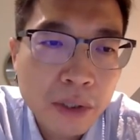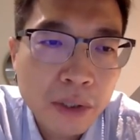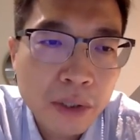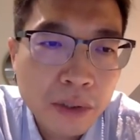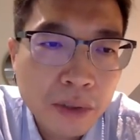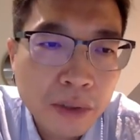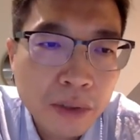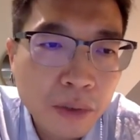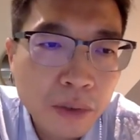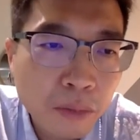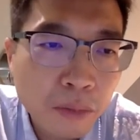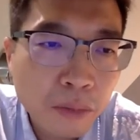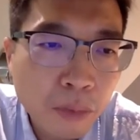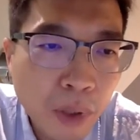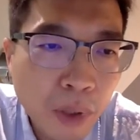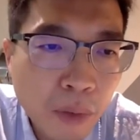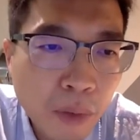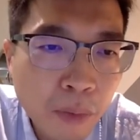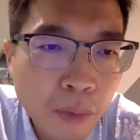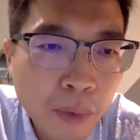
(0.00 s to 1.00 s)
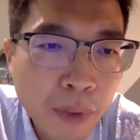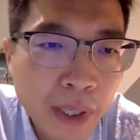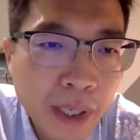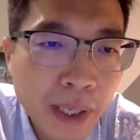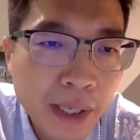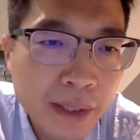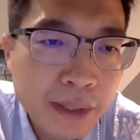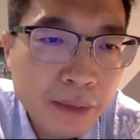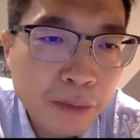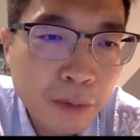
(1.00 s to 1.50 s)
so what we, as we have
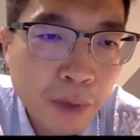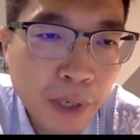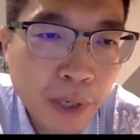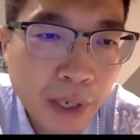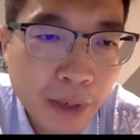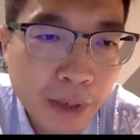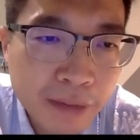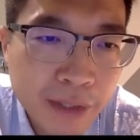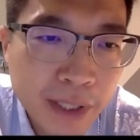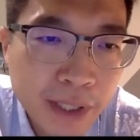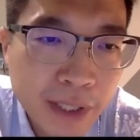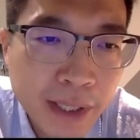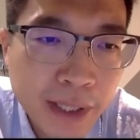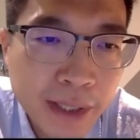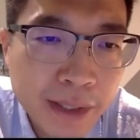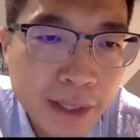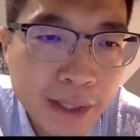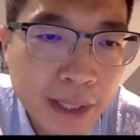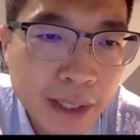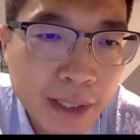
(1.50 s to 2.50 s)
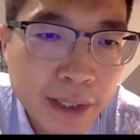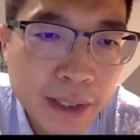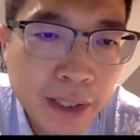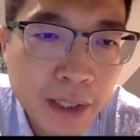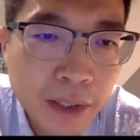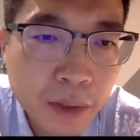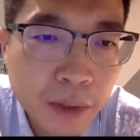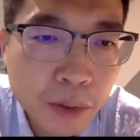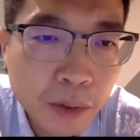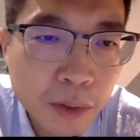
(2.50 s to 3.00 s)
seen is that steatosis
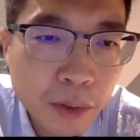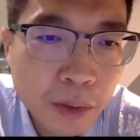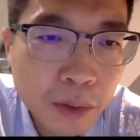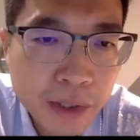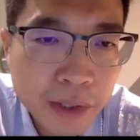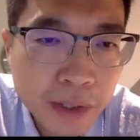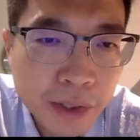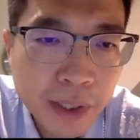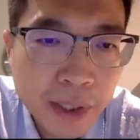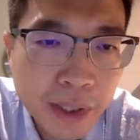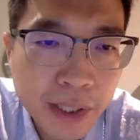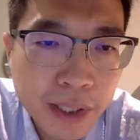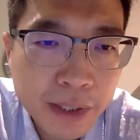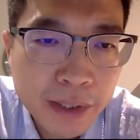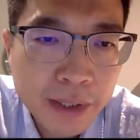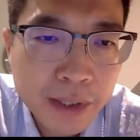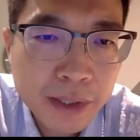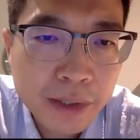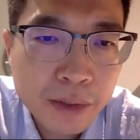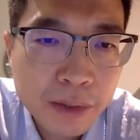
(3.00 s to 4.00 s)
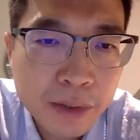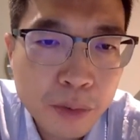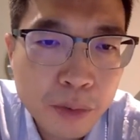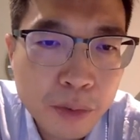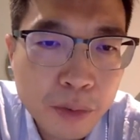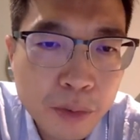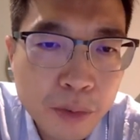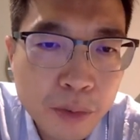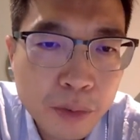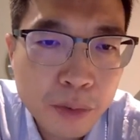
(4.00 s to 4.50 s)
reduction is drastic in a
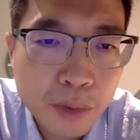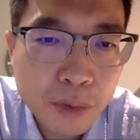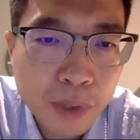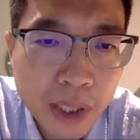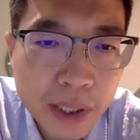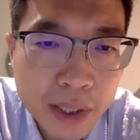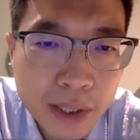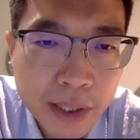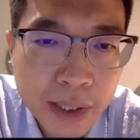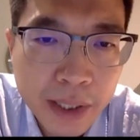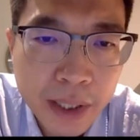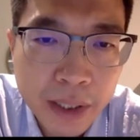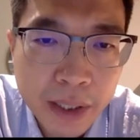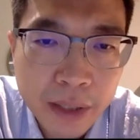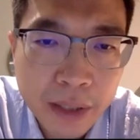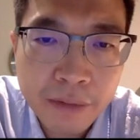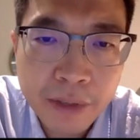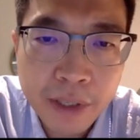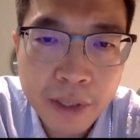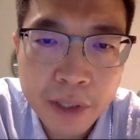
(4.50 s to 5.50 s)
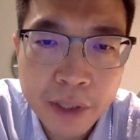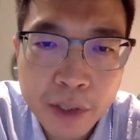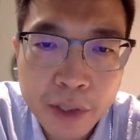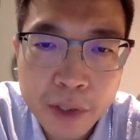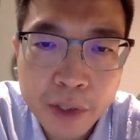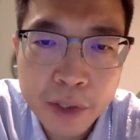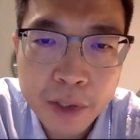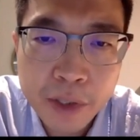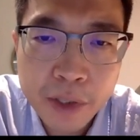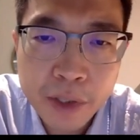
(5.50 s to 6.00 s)
very
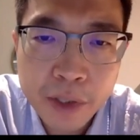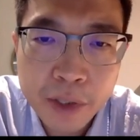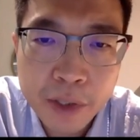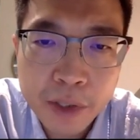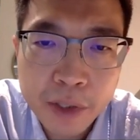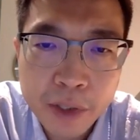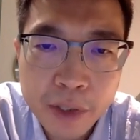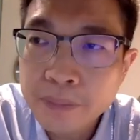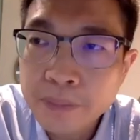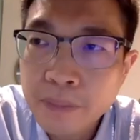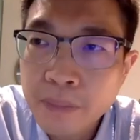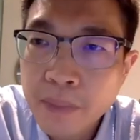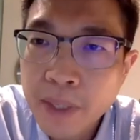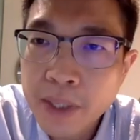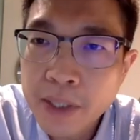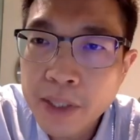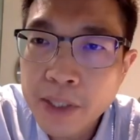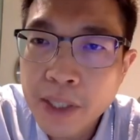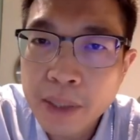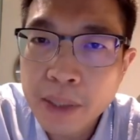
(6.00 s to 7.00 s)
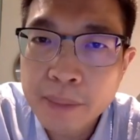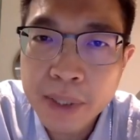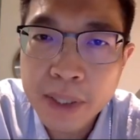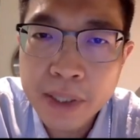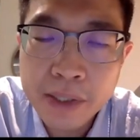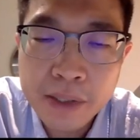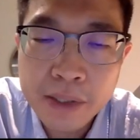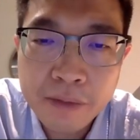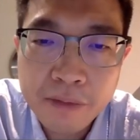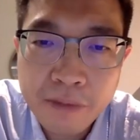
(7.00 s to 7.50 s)
clinical trials. This can be
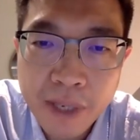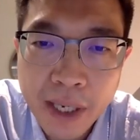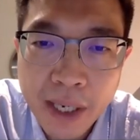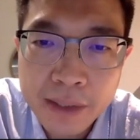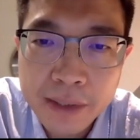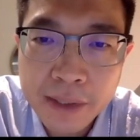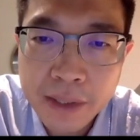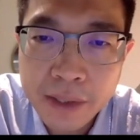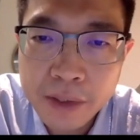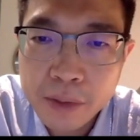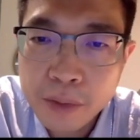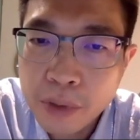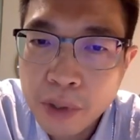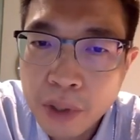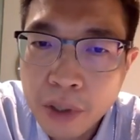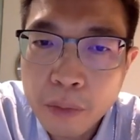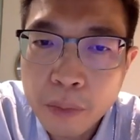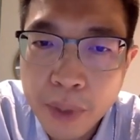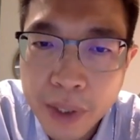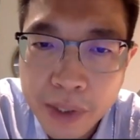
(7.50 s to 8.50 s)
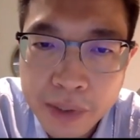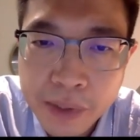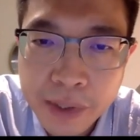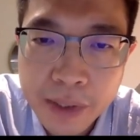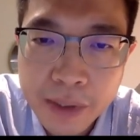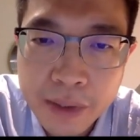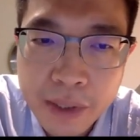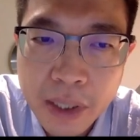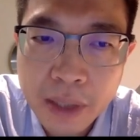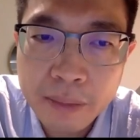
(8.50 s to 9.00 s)
as fast as 12 weeks
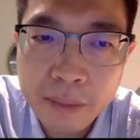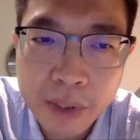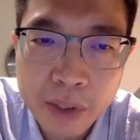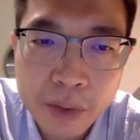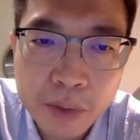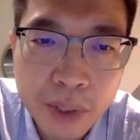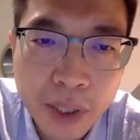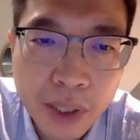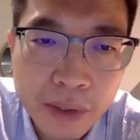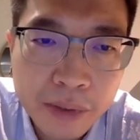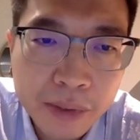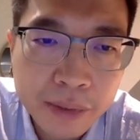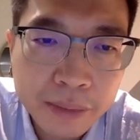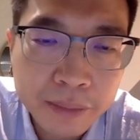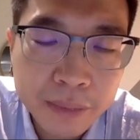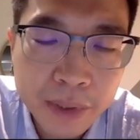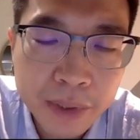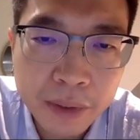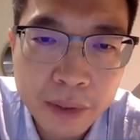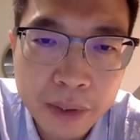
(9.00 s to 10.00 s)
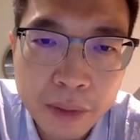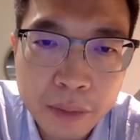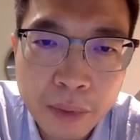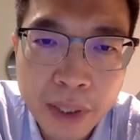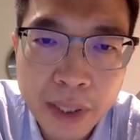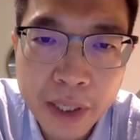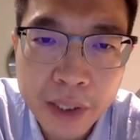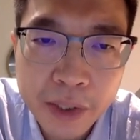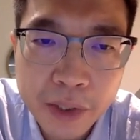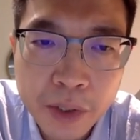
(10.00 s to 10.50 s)
in some of these trials, the, the
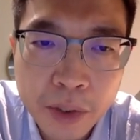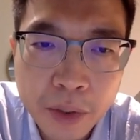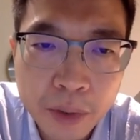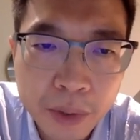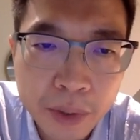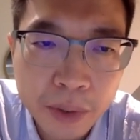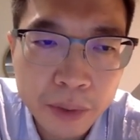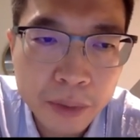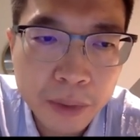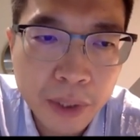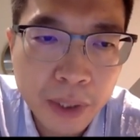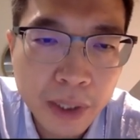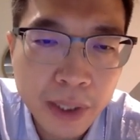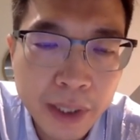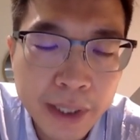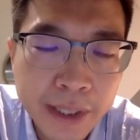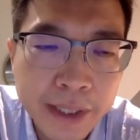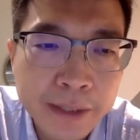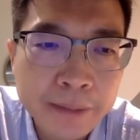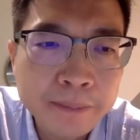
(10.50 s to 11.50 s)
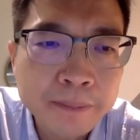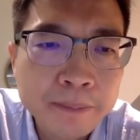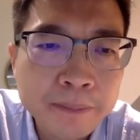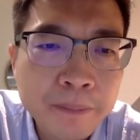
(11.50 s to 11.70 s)
one I showed you earlier.